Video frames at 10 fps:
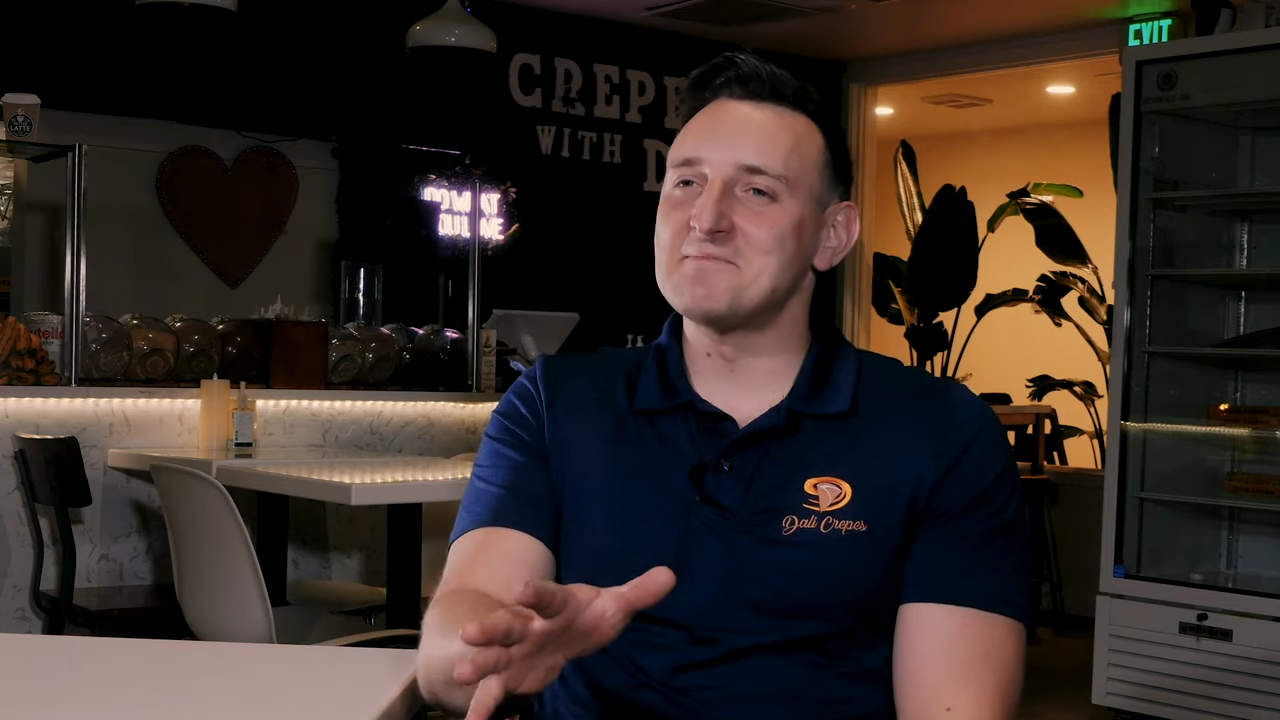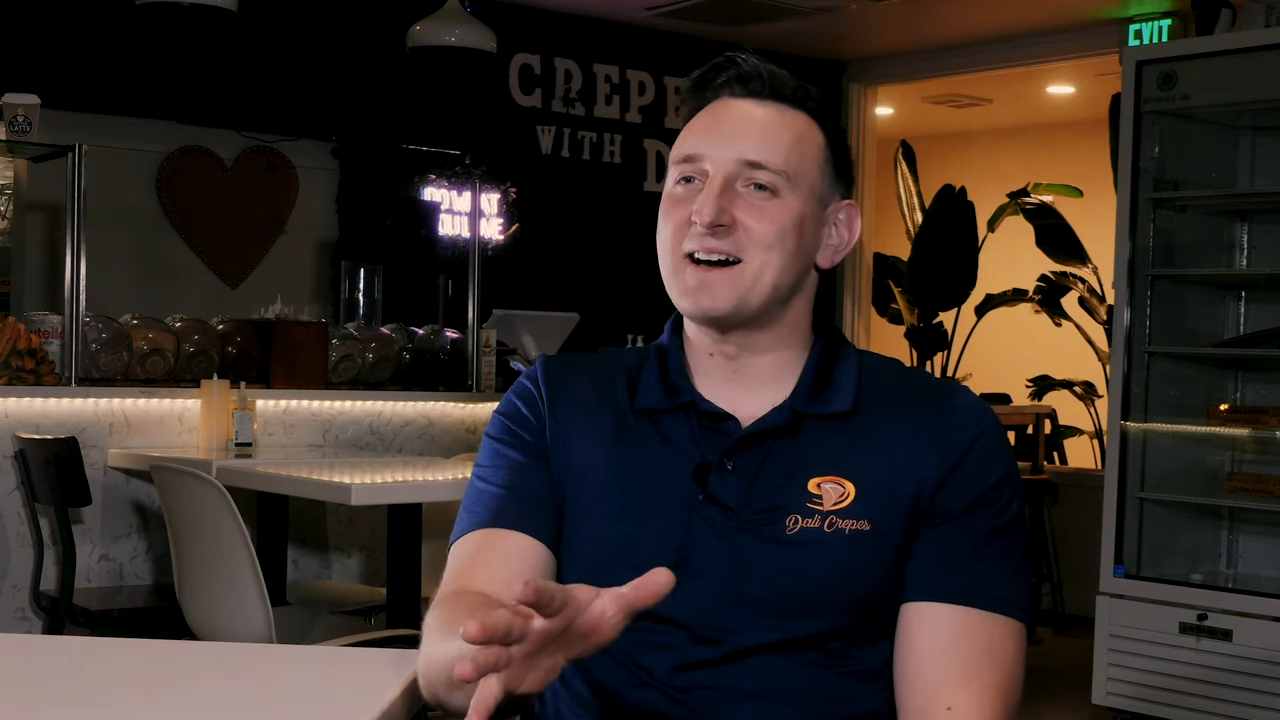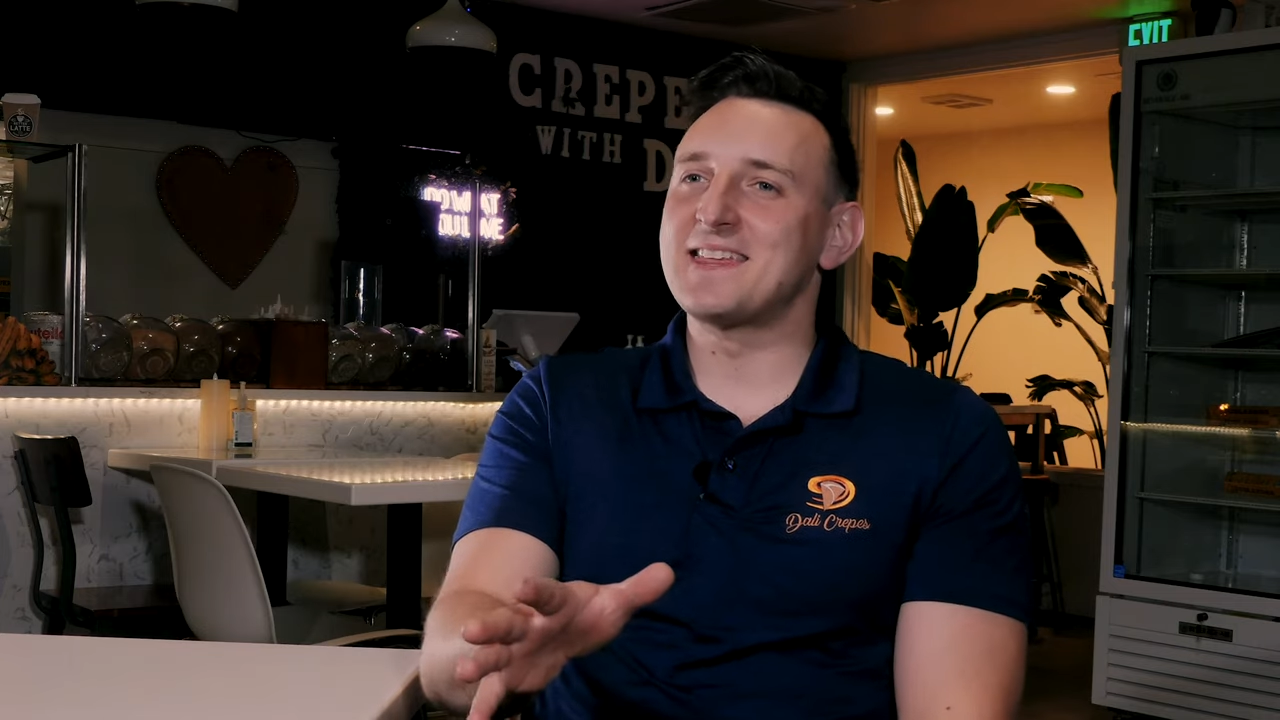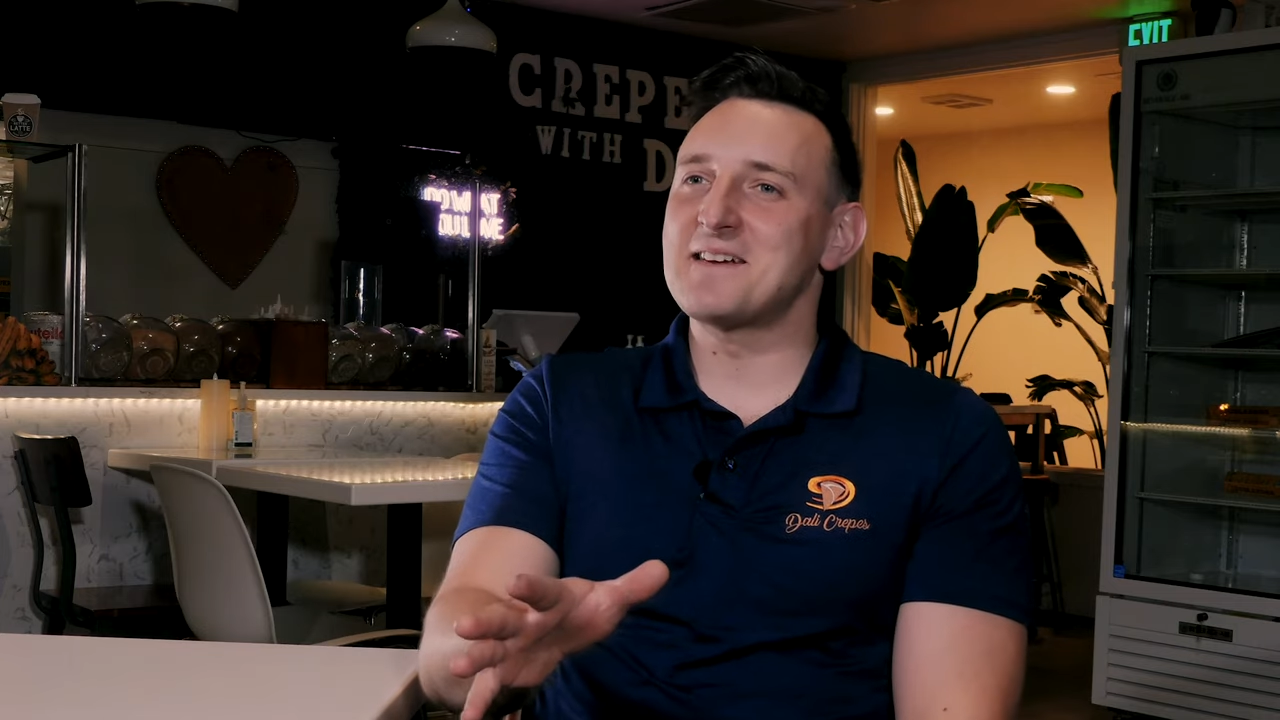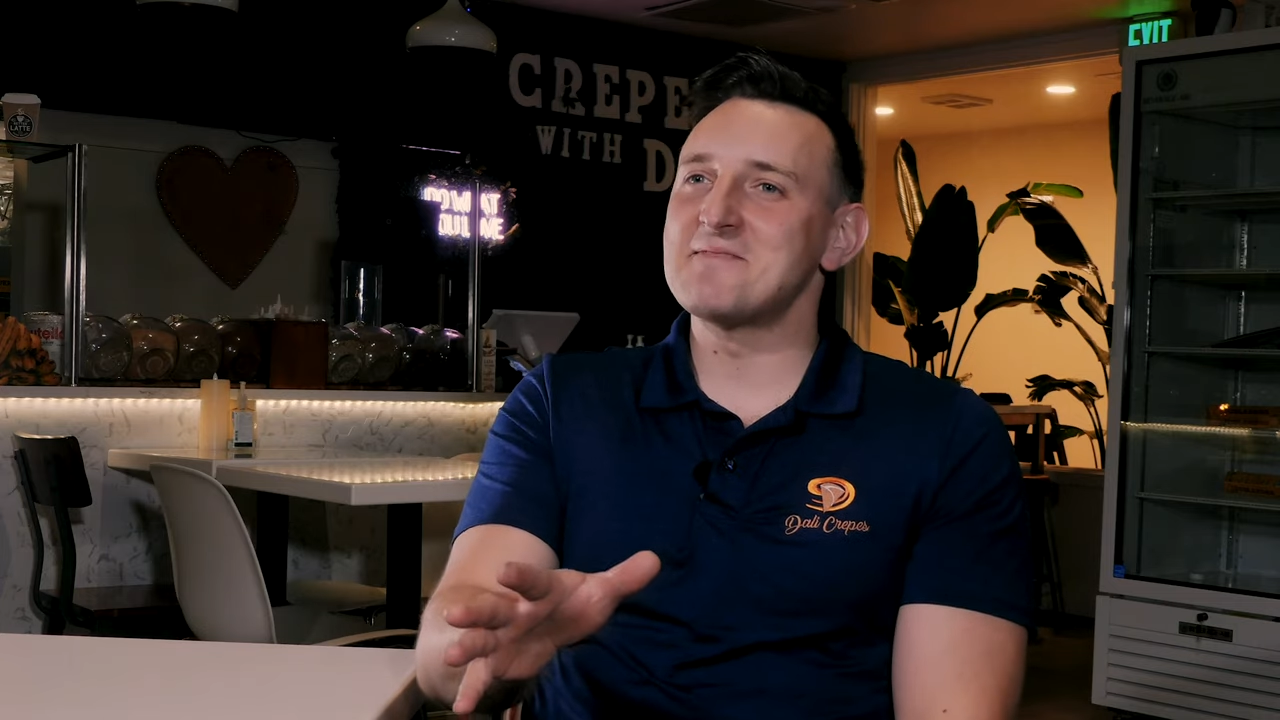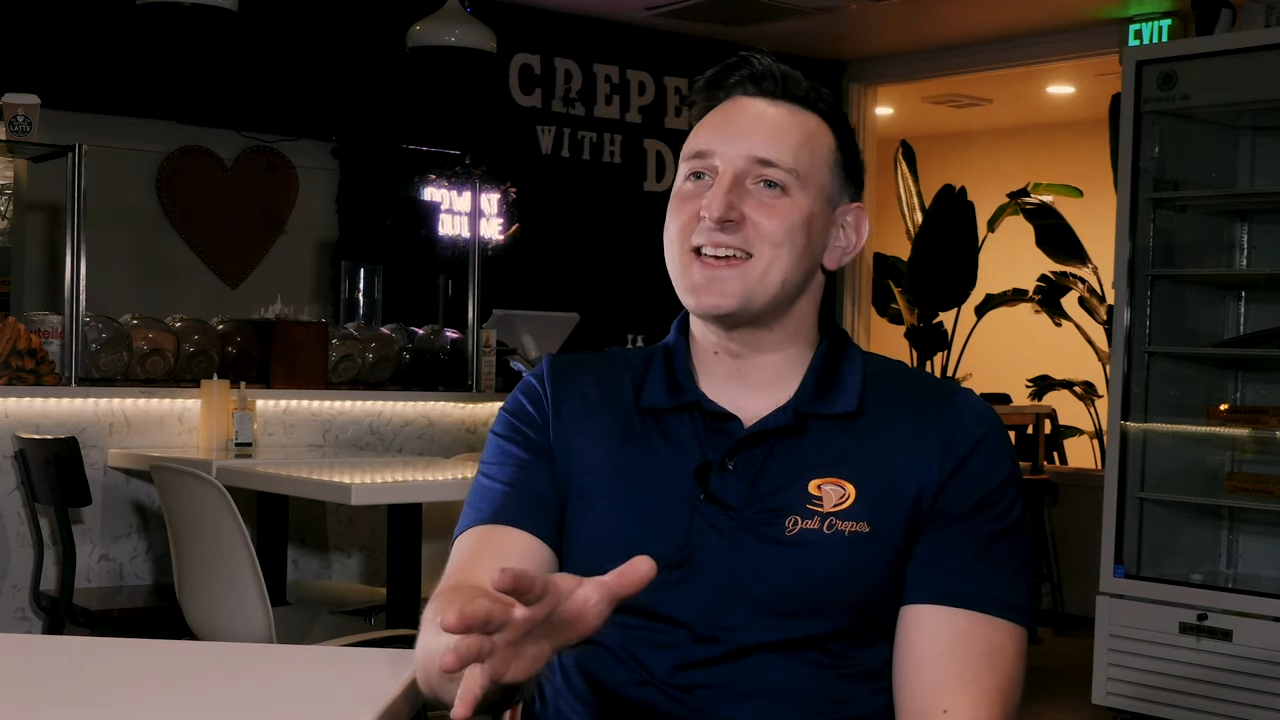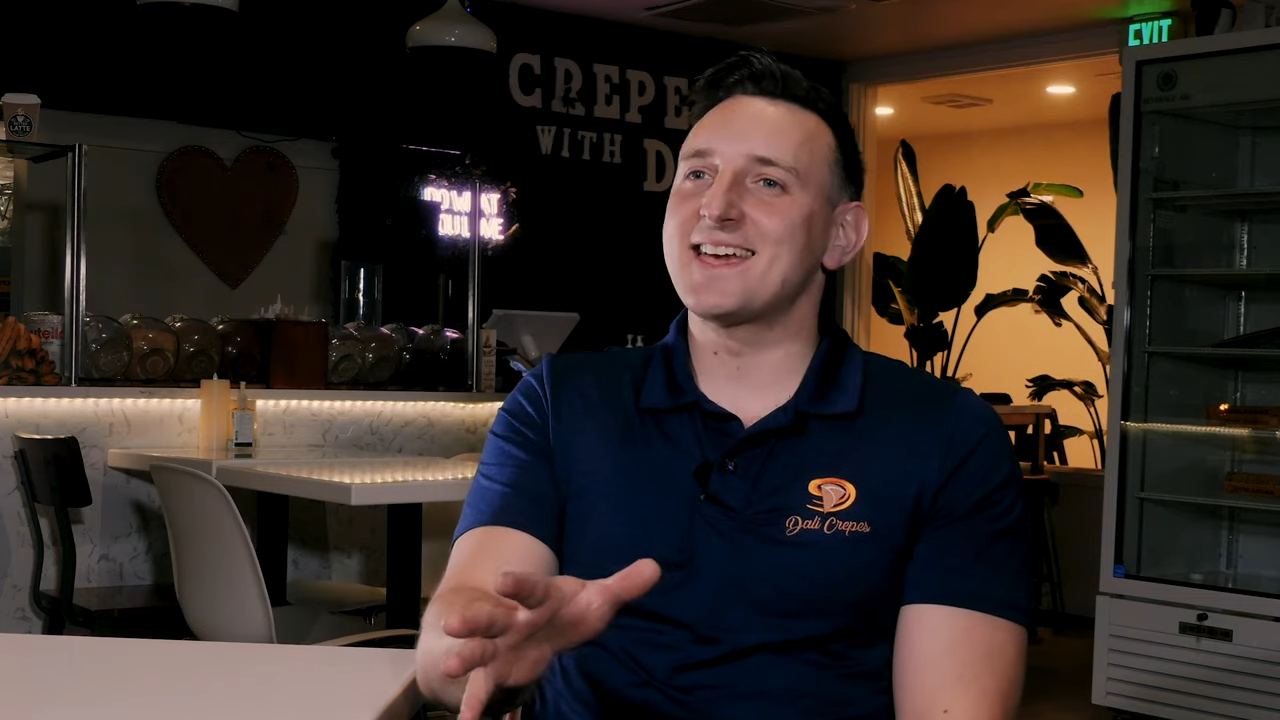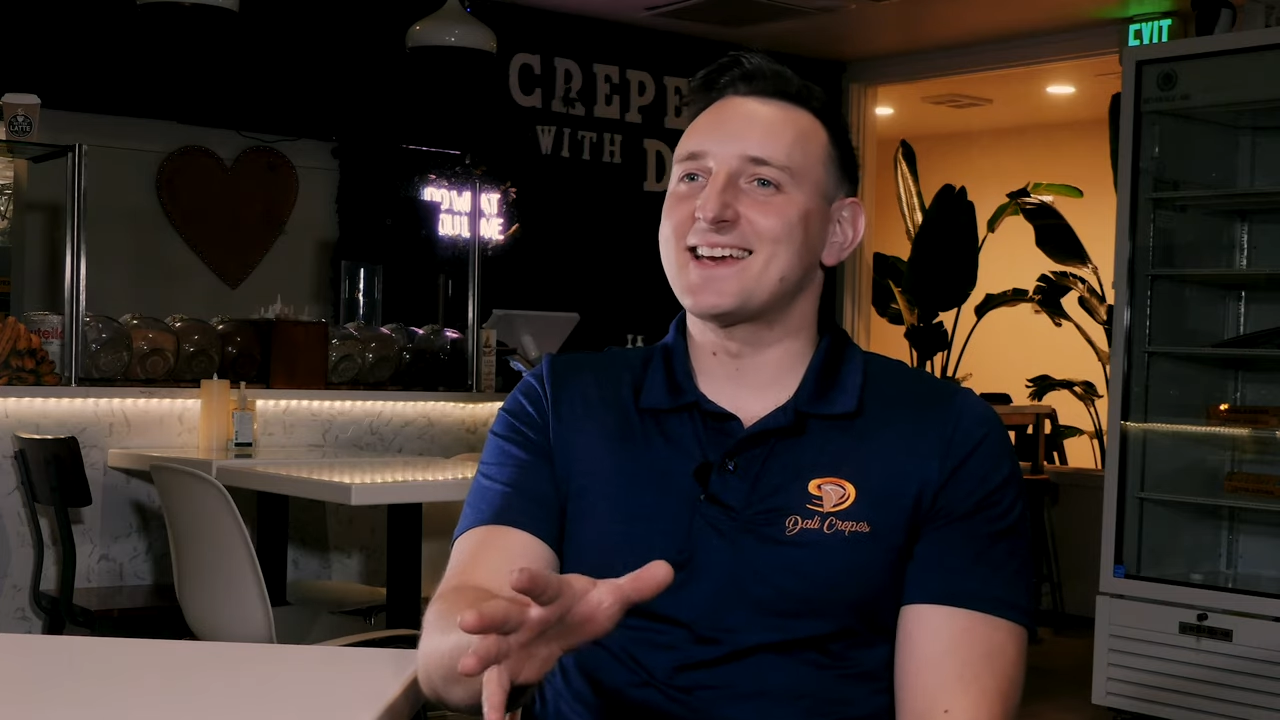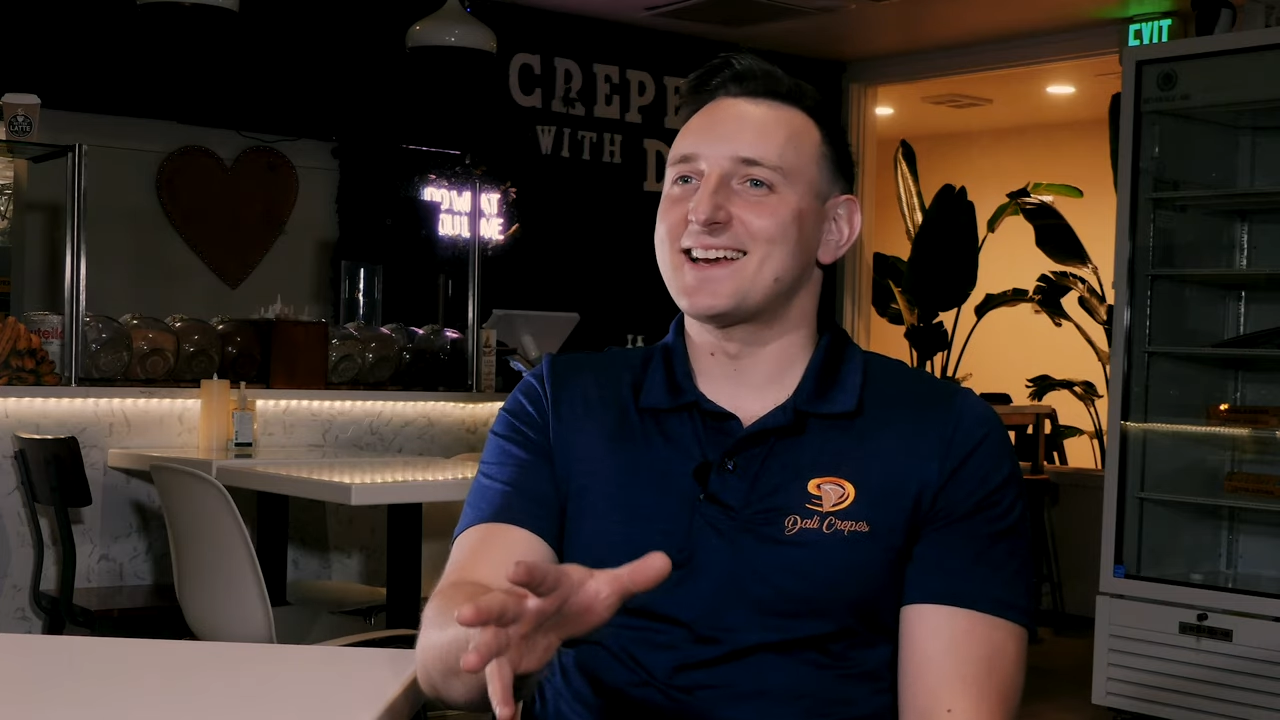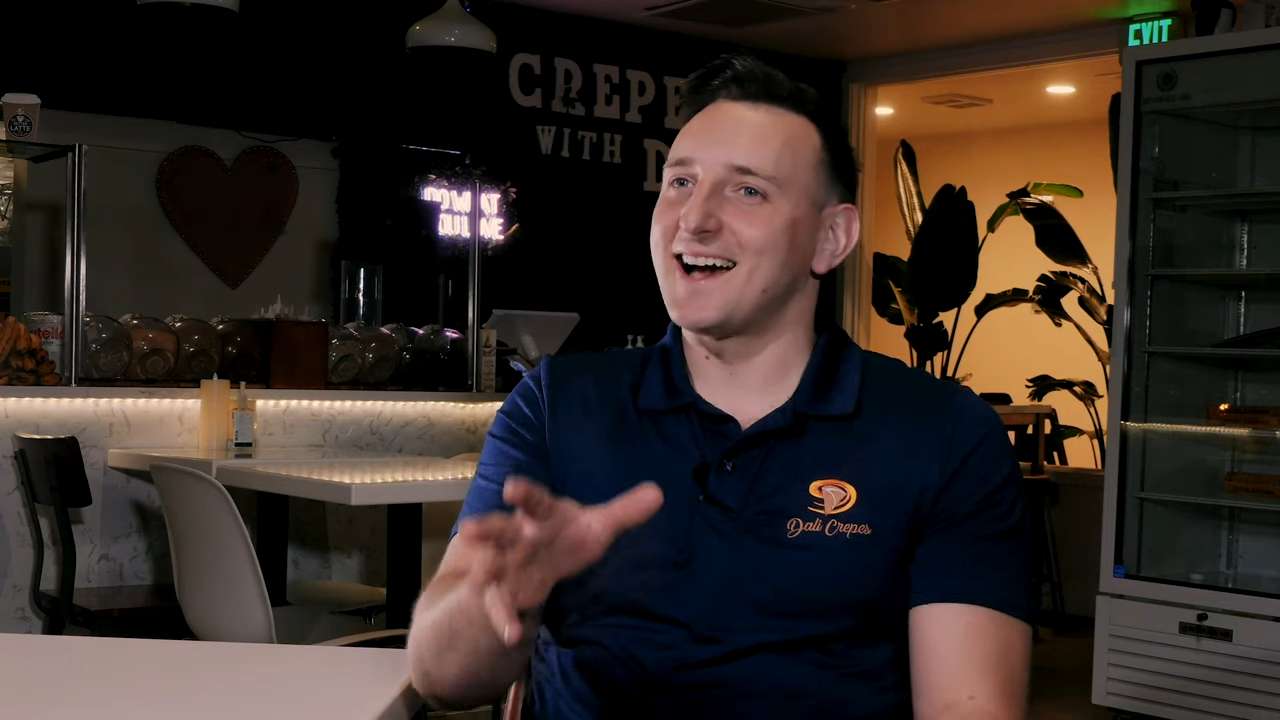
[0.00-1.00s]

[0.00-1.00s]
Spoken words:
money I make,